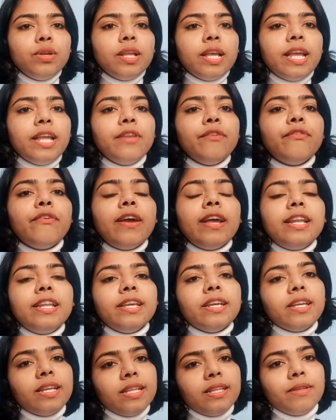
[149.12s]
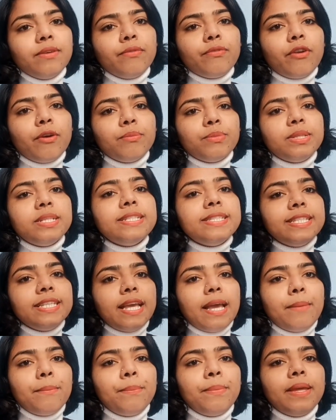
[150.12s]
in failing in from the
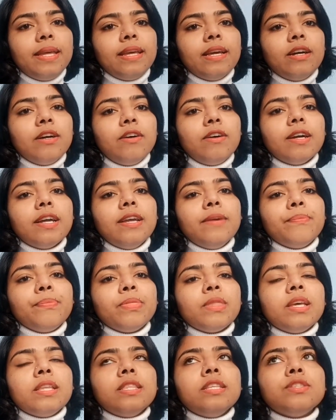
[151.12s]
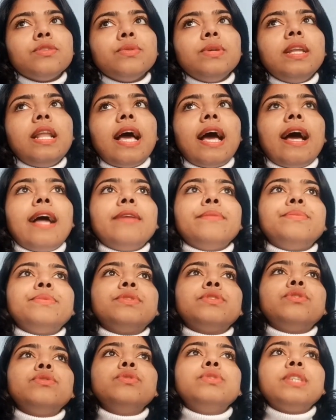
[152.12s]
GMP. Okay, this will help
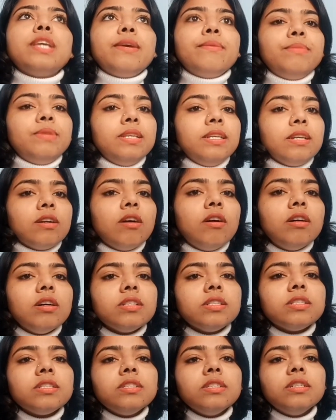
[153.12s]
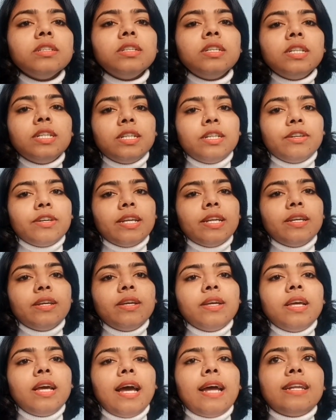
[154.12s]
to save the cost. Okay,
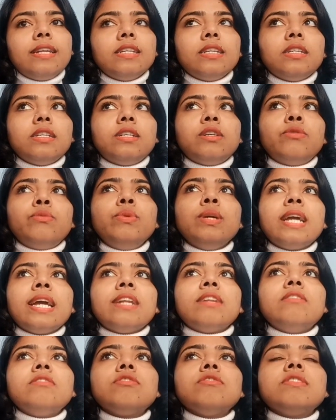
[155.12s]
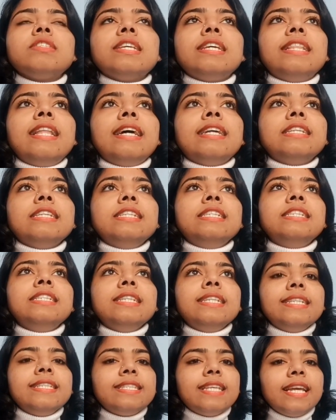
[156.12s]
and we can also say that
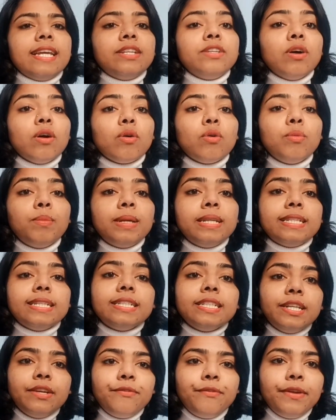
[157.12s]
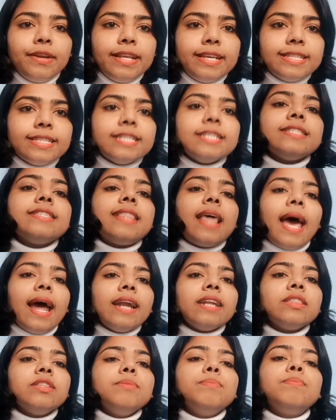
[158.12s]
it is a documented evidences
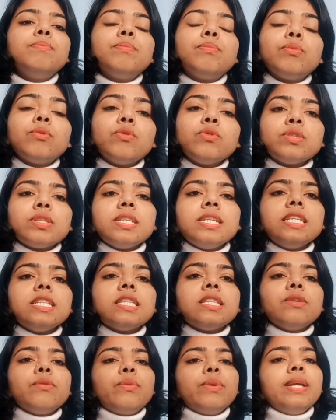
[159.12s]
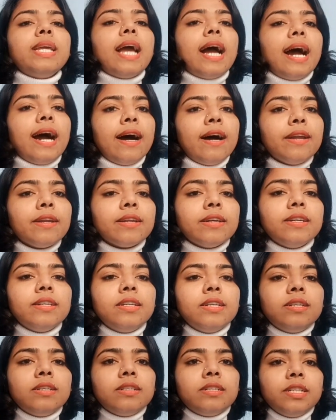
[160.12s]
that the process we are
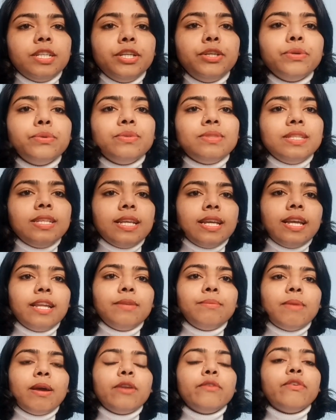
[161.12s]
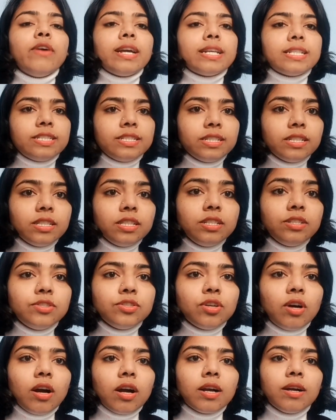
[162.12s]
using in manufacturing the
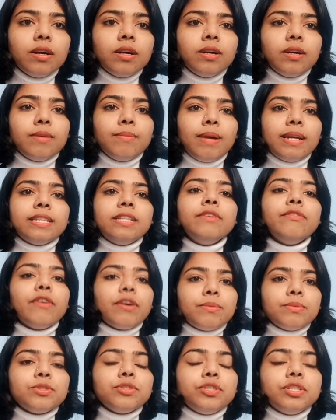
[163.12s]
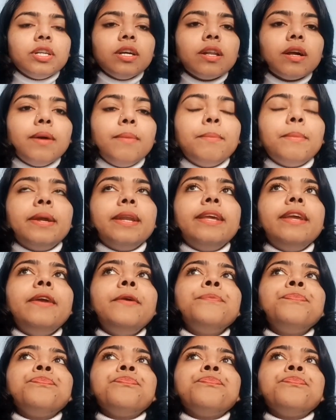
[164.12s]
drug by the pharmaceutical company,